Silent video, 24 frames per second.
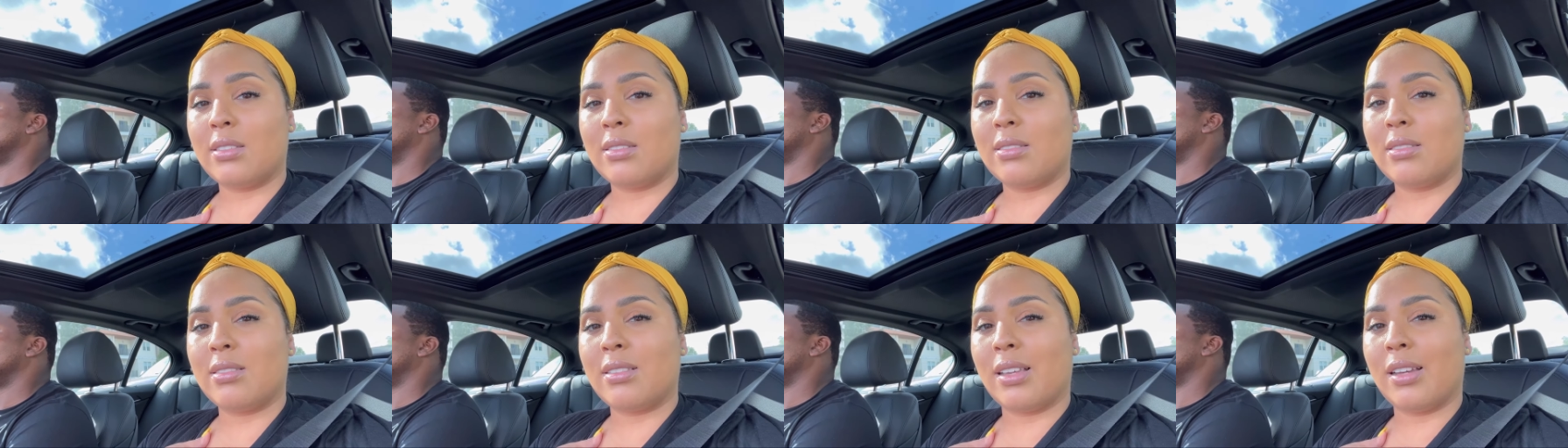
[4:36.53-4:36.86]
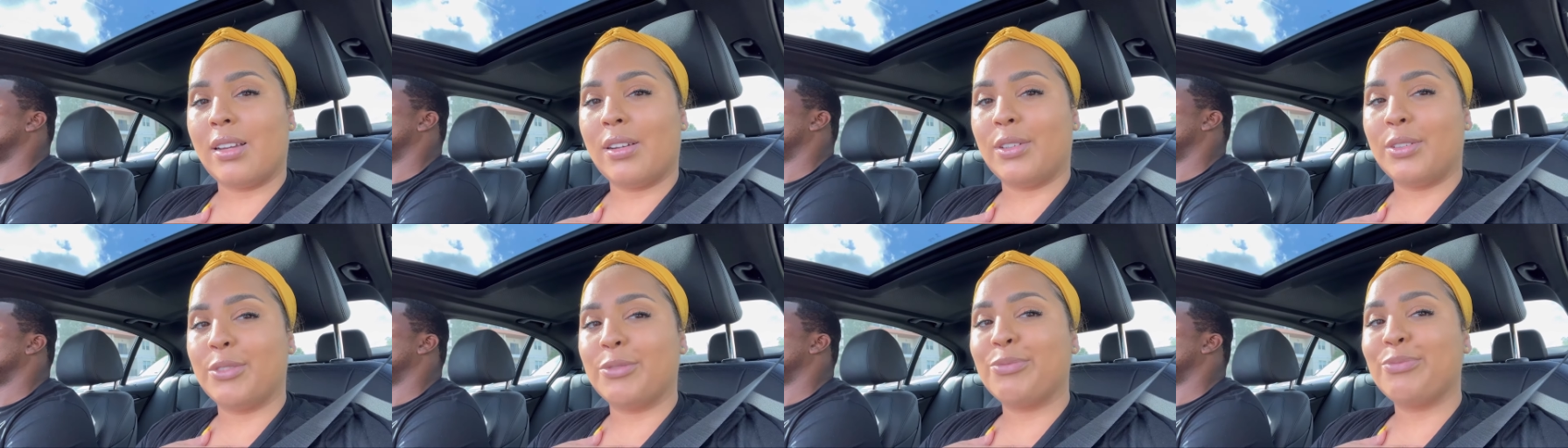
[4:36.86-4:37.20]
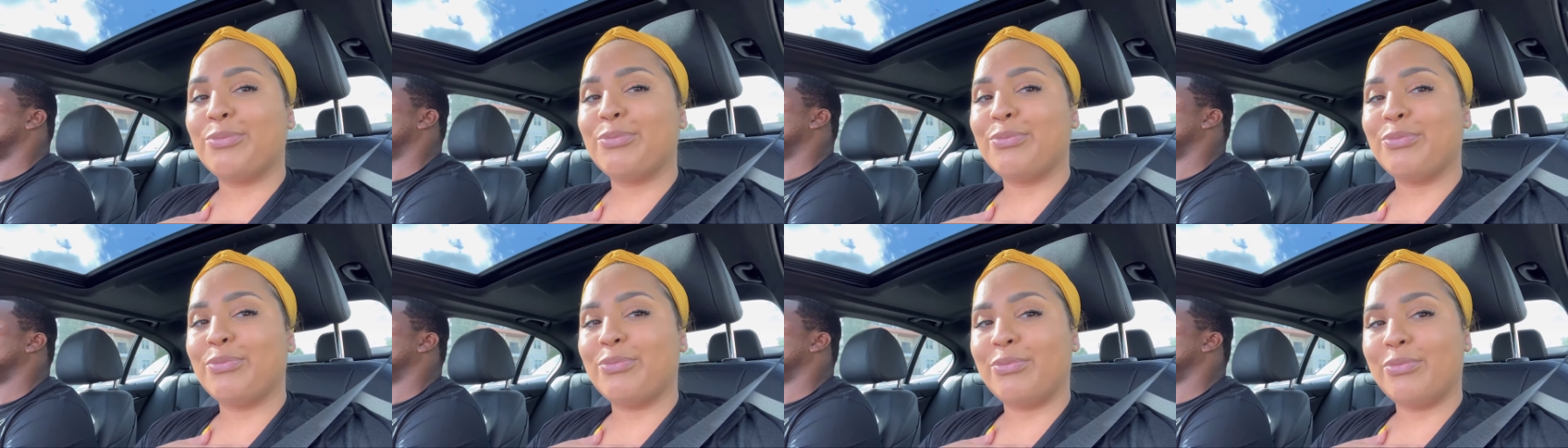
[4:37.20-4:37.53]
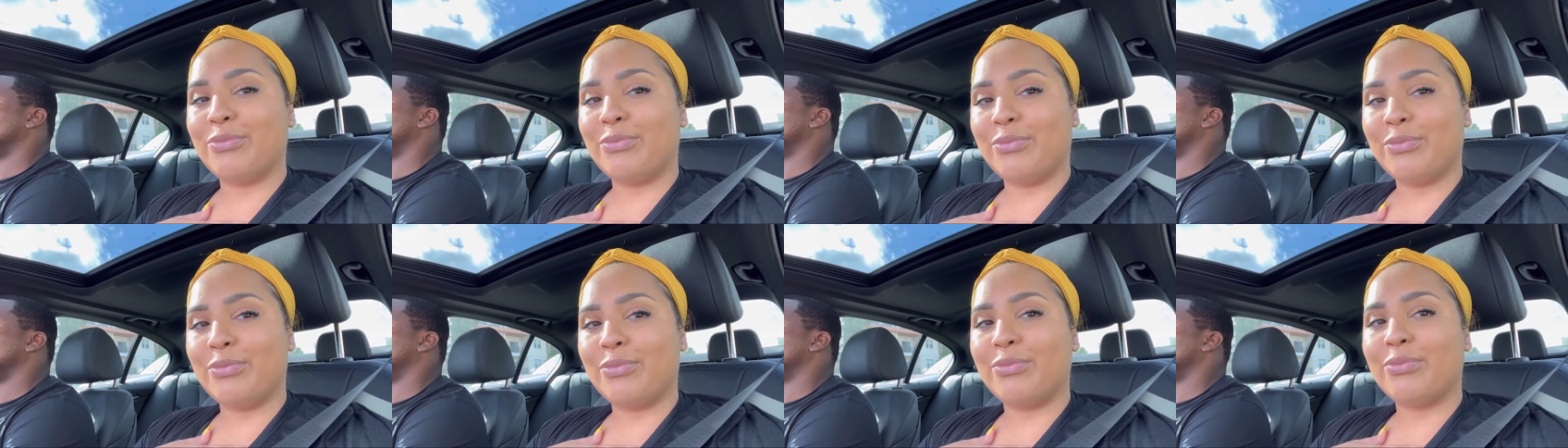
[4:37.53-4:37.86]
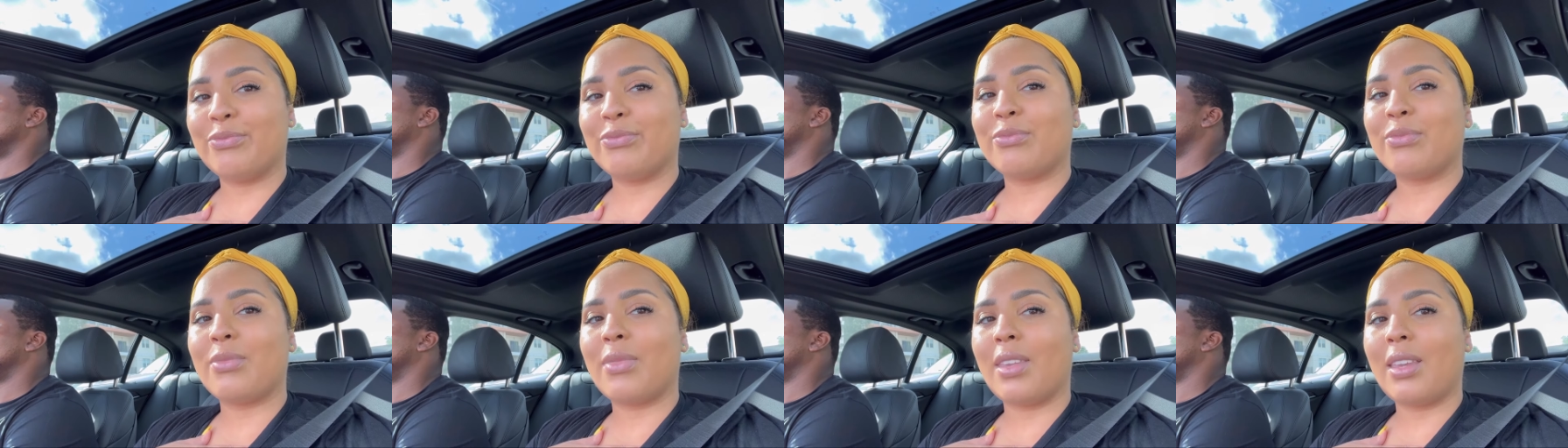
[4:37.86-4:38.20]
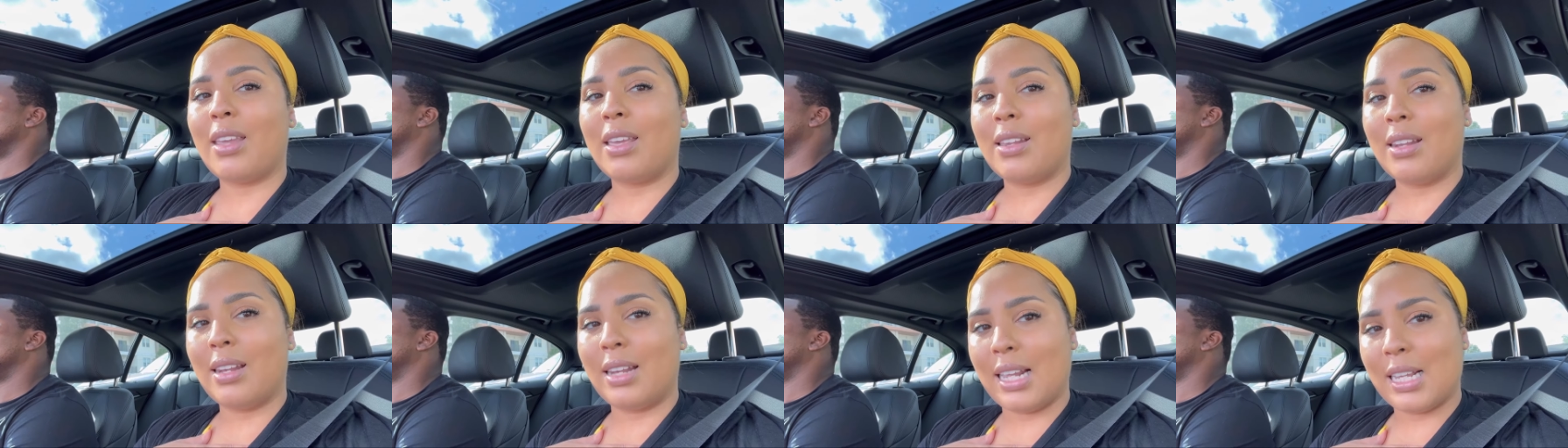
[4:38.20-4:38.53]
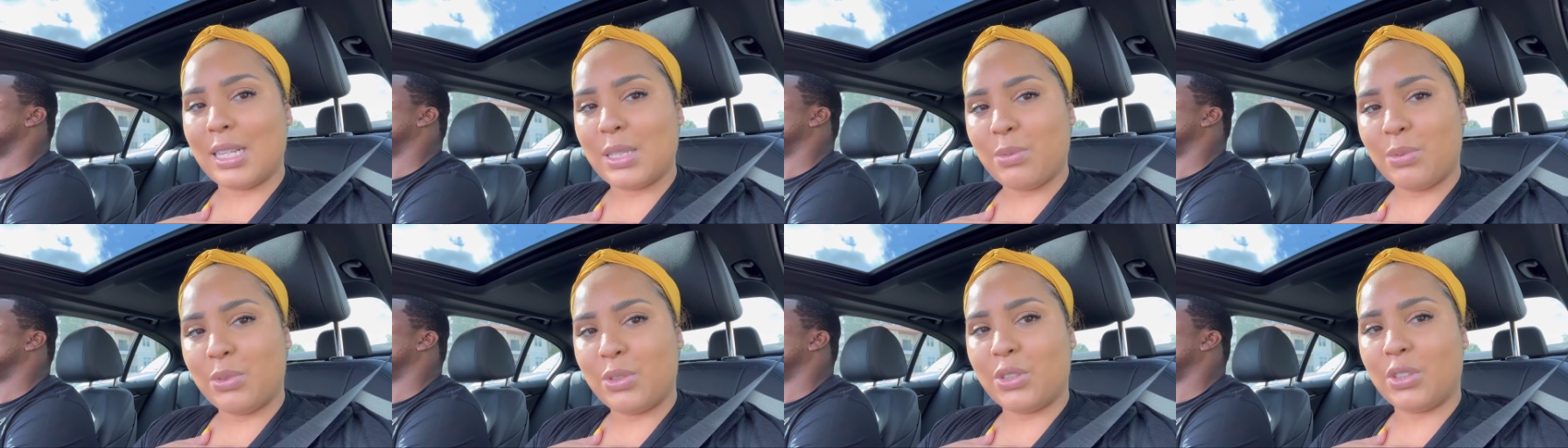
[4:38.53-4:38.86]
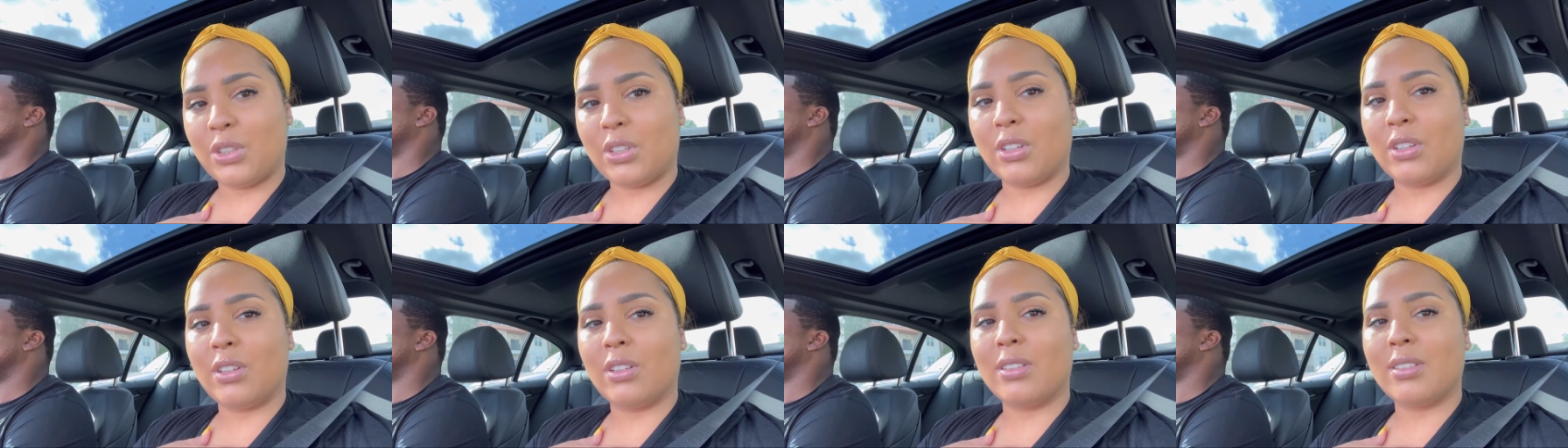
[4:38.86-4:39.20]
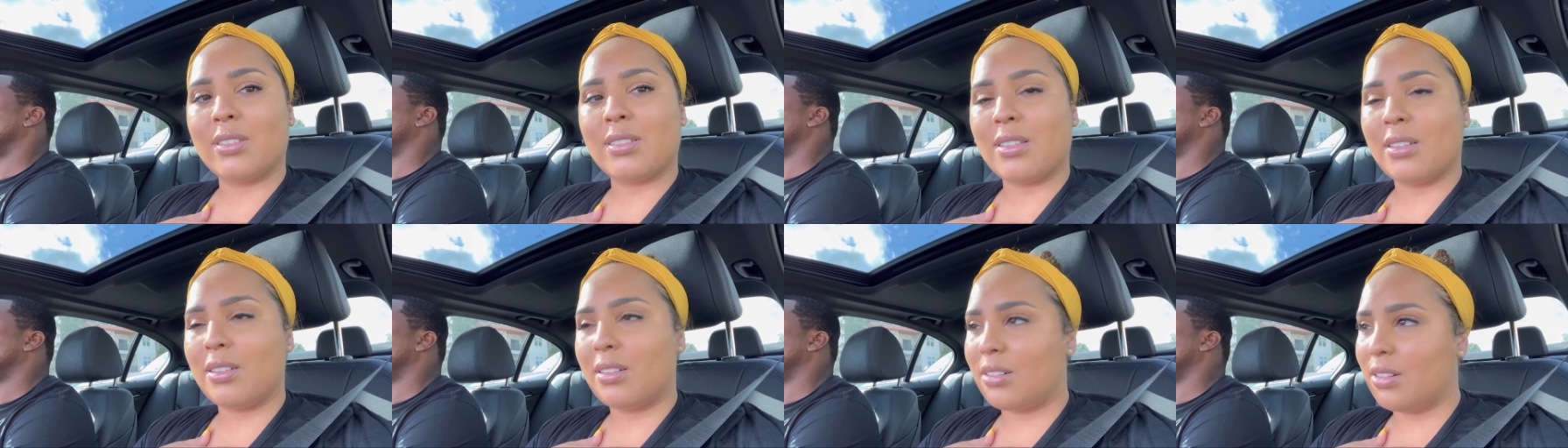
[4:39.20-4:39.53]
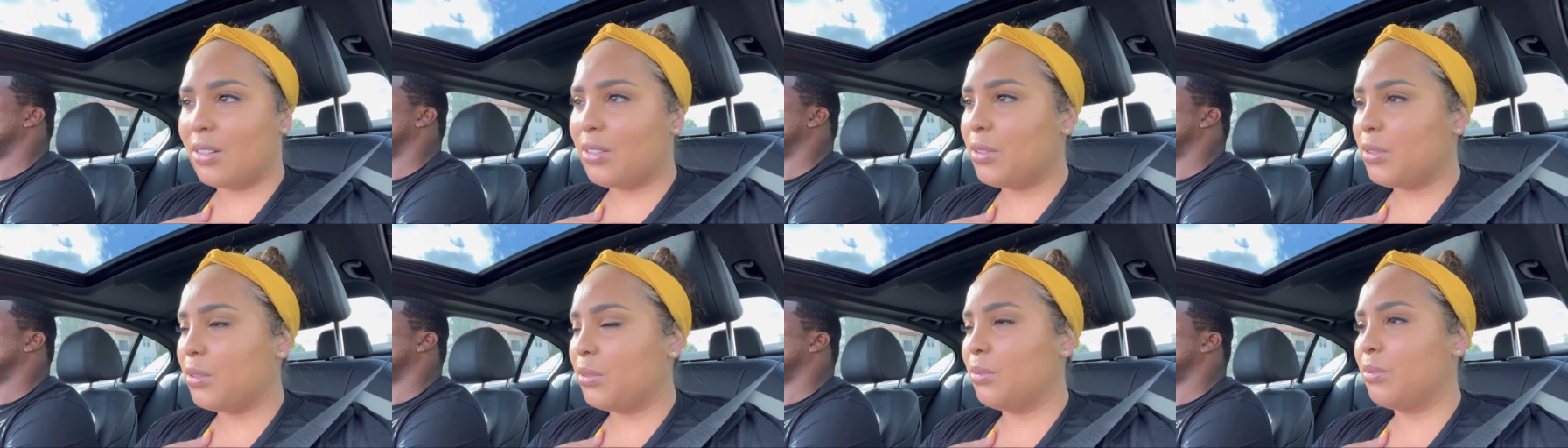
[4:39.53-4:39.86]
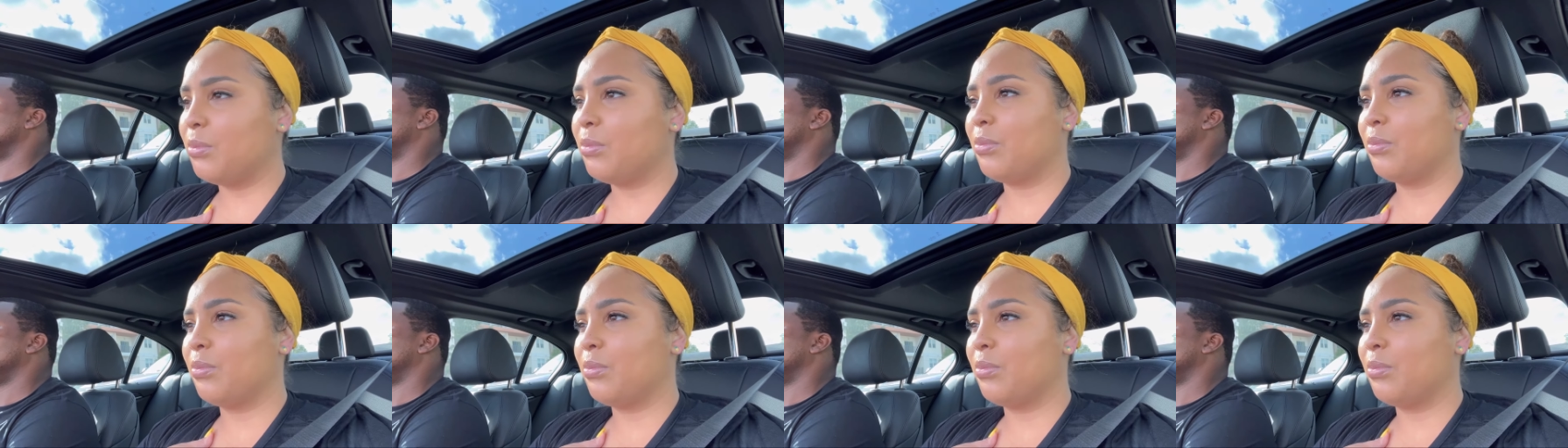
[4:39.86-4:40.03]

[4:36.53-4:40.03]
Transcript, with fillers: So that's what your girl is gonna do.